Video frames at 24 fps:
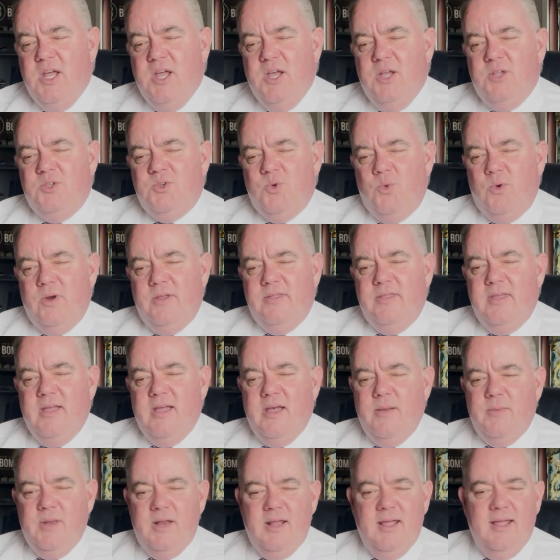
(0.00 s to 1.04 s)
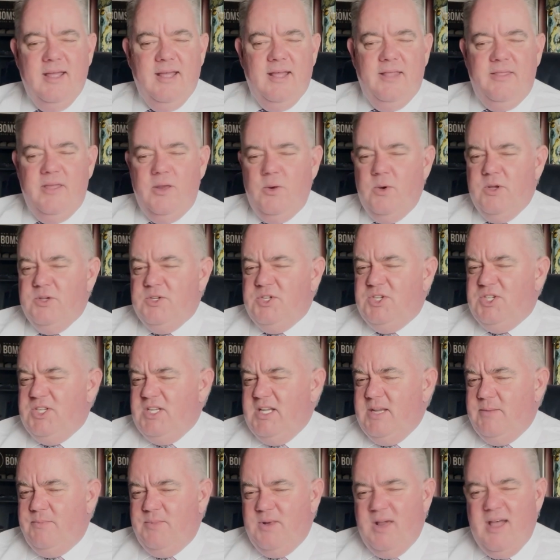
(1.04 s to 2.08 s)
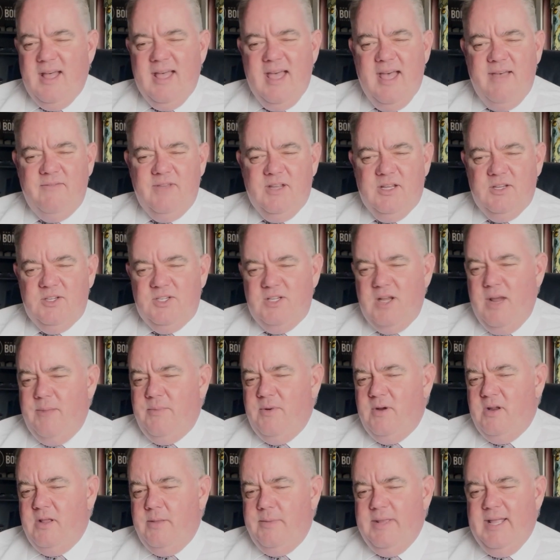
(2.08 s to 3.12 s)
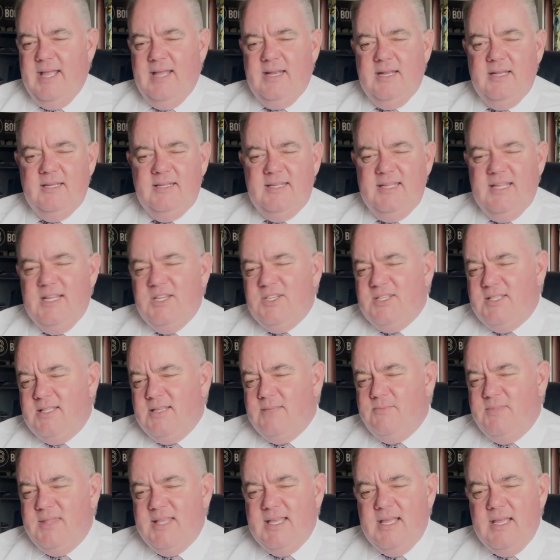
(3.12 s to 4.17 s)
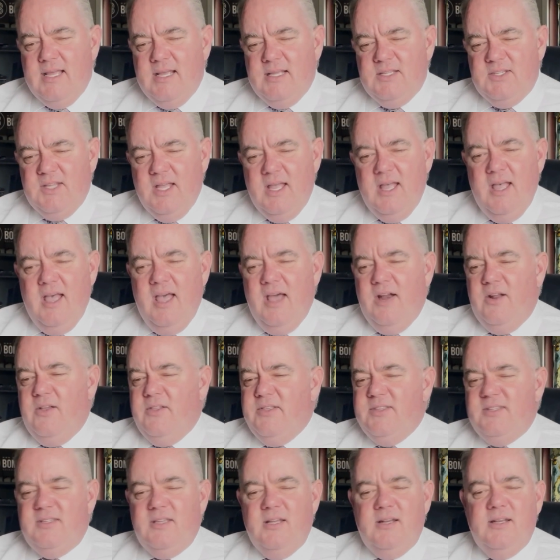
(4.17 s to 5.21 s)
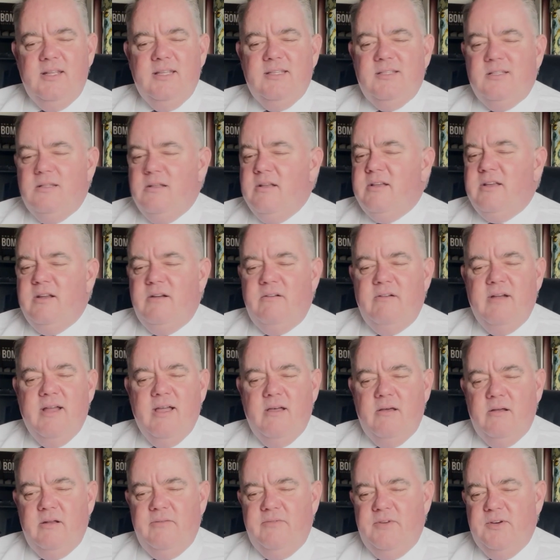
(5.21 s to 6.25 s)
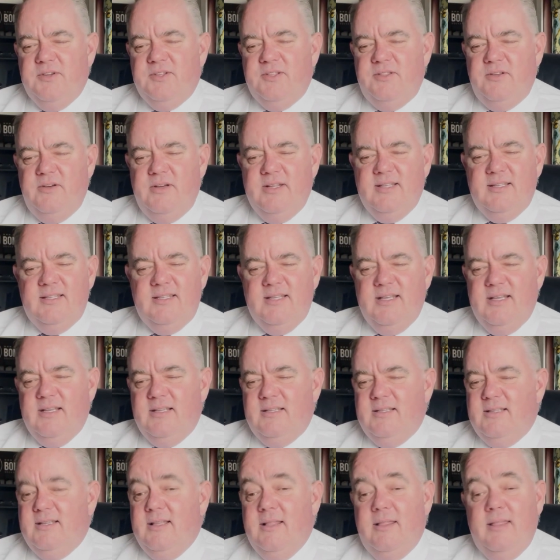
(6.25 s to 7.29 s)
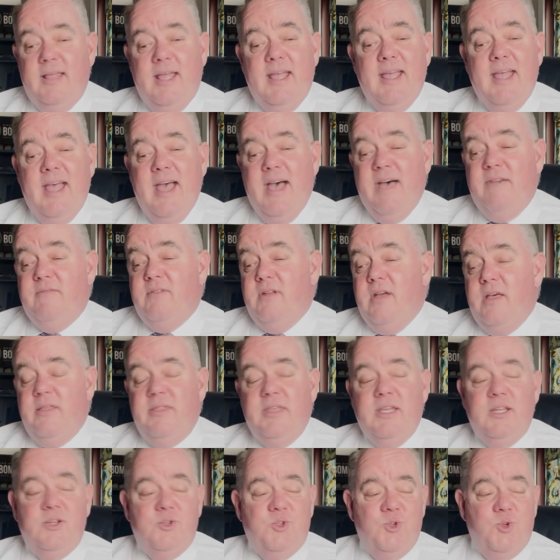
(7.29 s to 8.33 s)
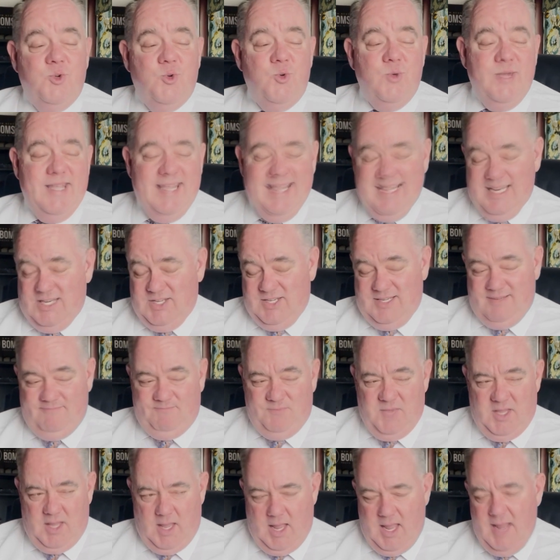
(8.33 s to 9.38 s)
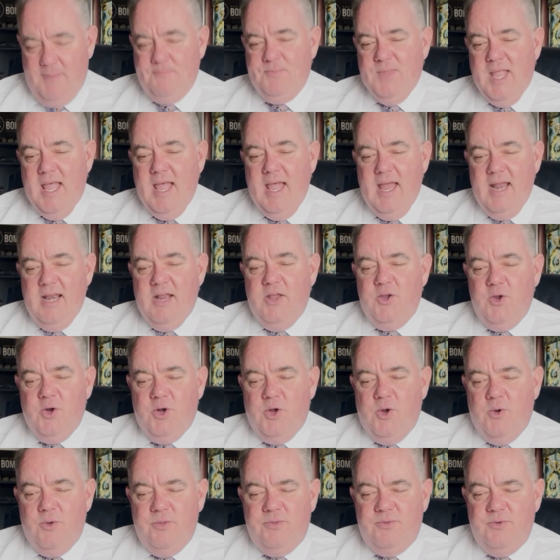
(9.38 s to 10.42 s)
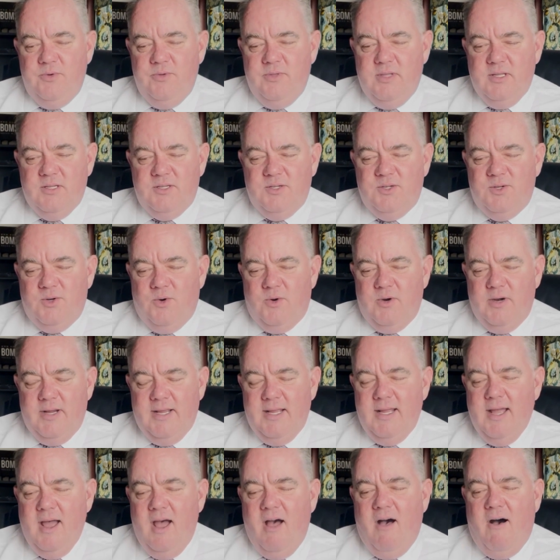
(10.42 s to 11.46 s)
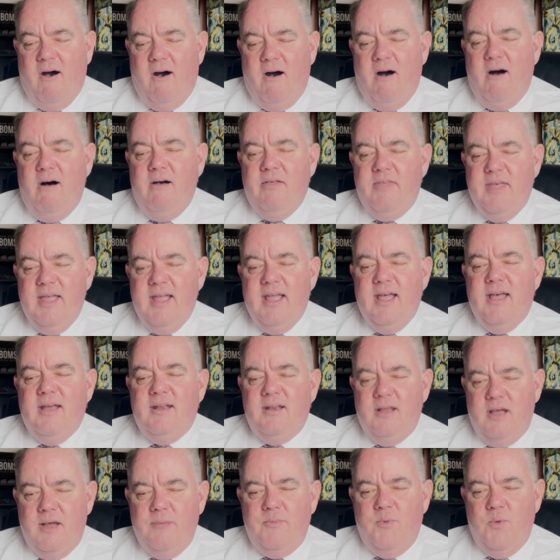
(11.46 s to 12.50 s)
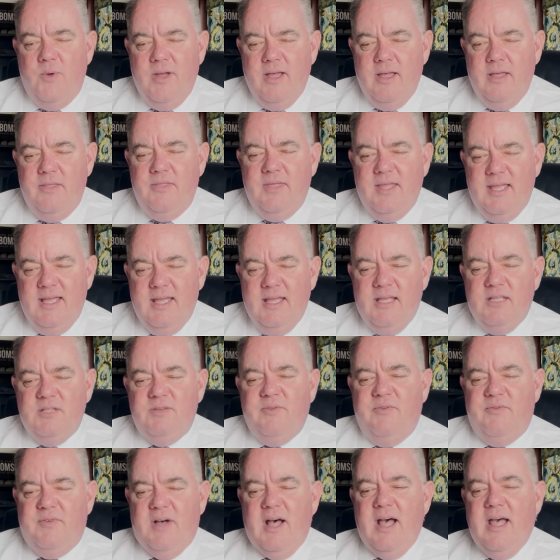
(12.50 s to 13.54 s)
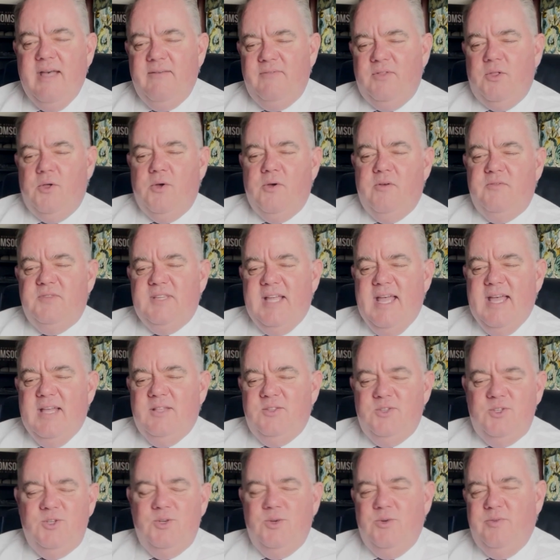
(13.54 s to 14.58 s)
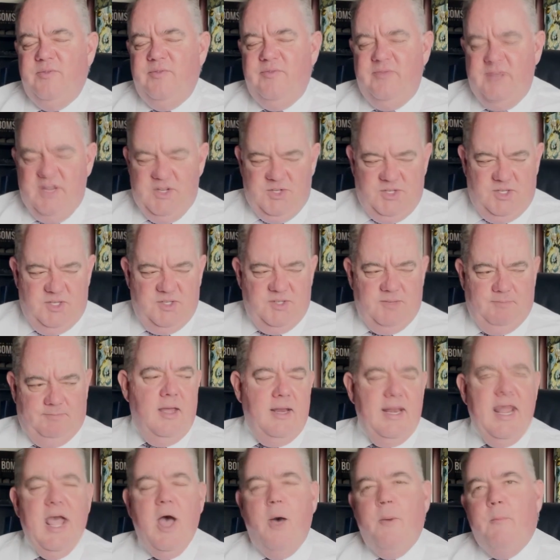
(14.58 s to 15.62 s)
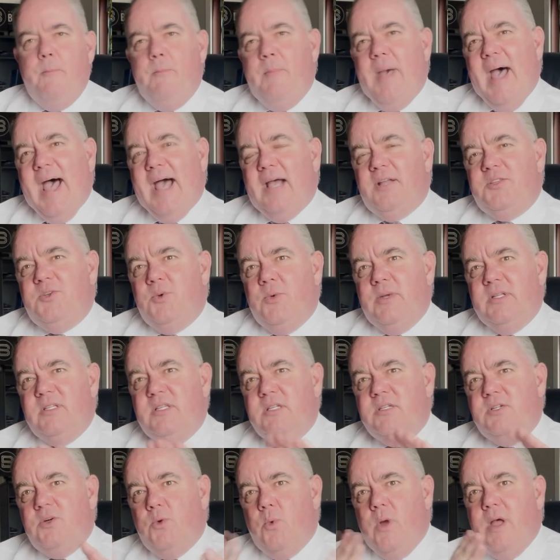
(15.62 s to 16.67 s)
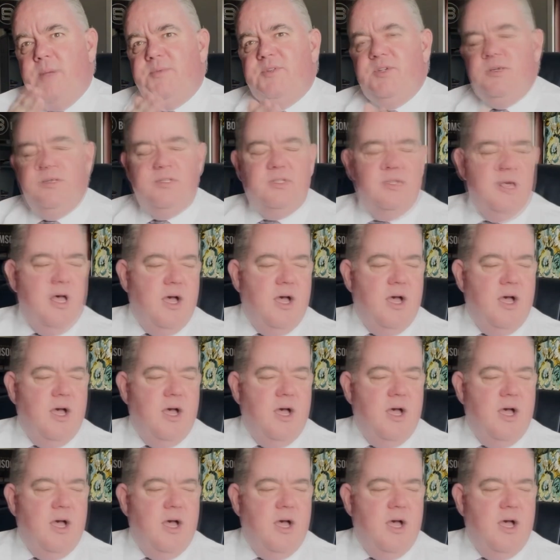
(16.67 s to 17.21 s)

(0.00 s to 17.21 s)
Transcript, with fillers: toward them. And, and they were a sheep not having a shepherd. He began to teach them things. And all of a sudden, he's looking around. Verse 36 they have nothing to eat. Okay, now you're going through this story. All they end up with is five loaves and two fishes. Now, back to what Sister Webster's thought